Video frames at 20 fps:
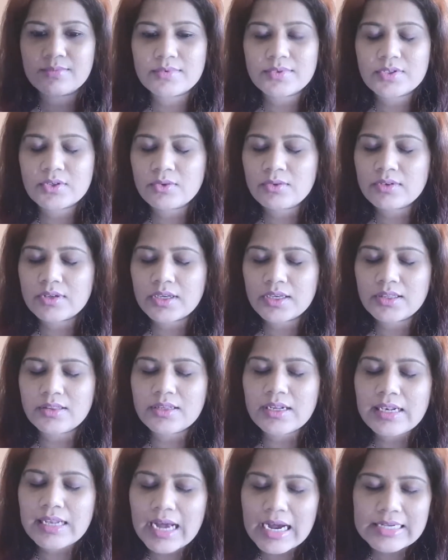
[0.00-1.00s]
So in
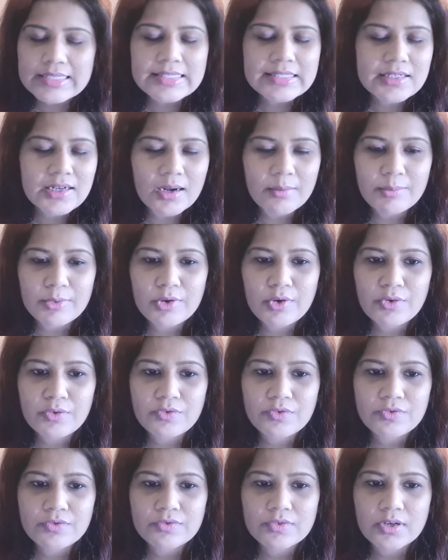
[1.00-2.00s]
the last couple of